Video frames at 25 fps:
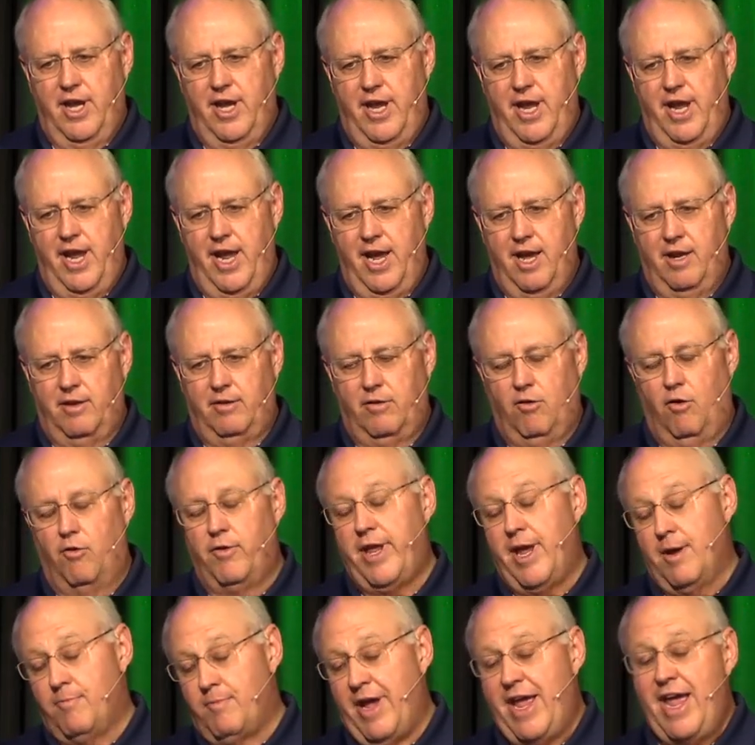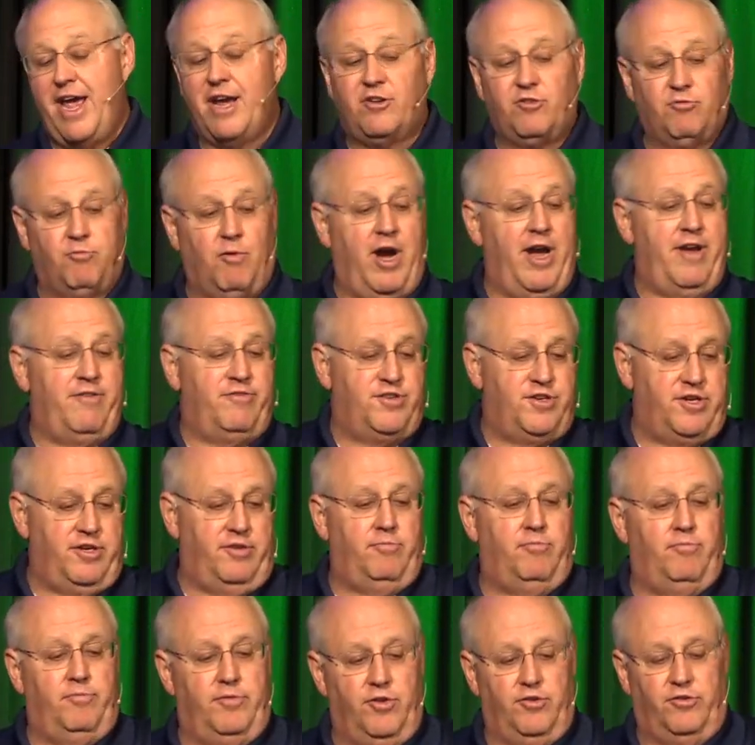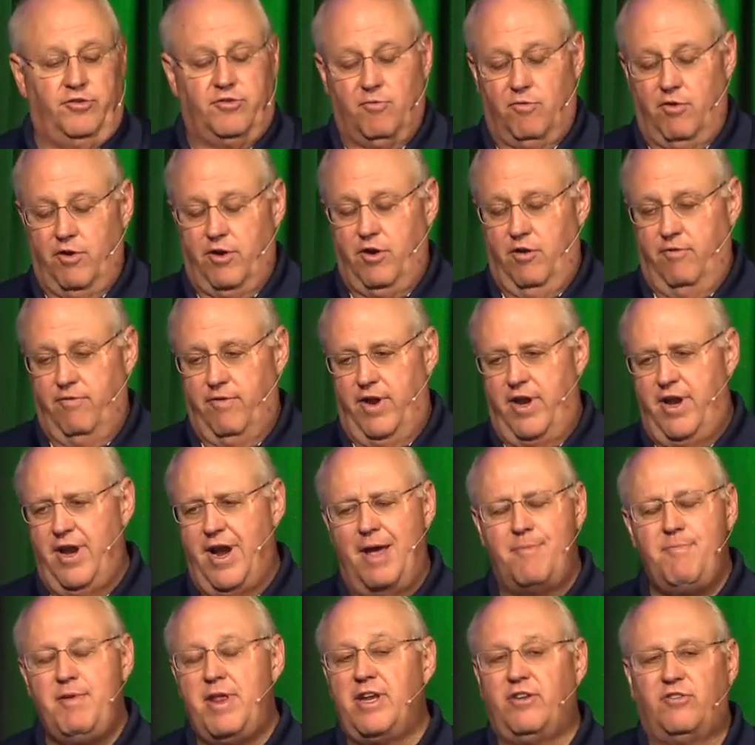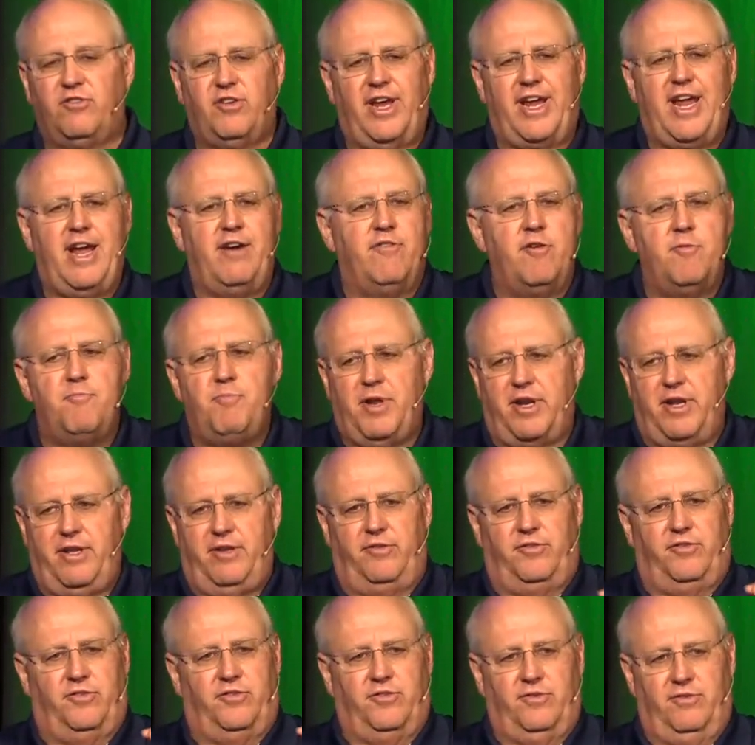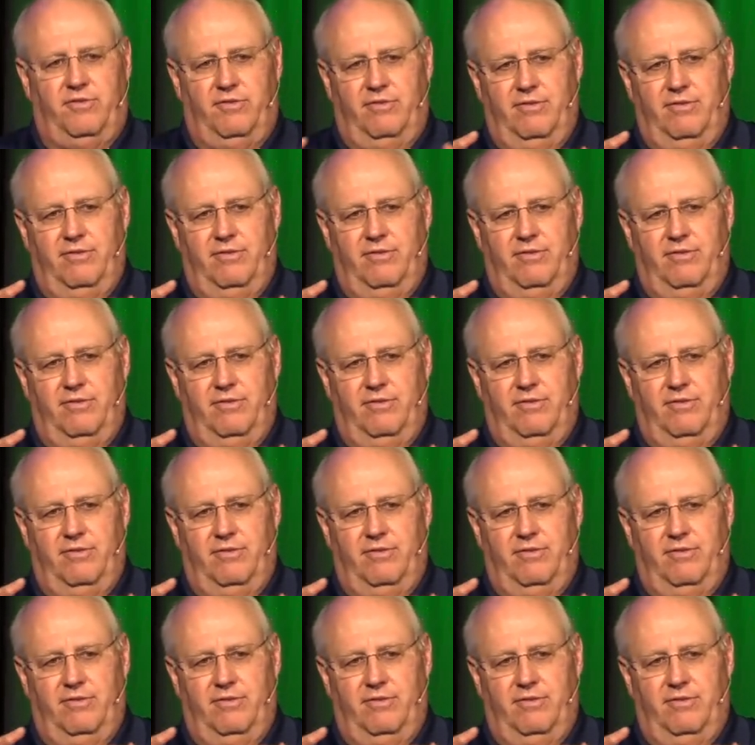And, oh, yeah, my ex-wife, she used to work over here. I mean, it's like everybody's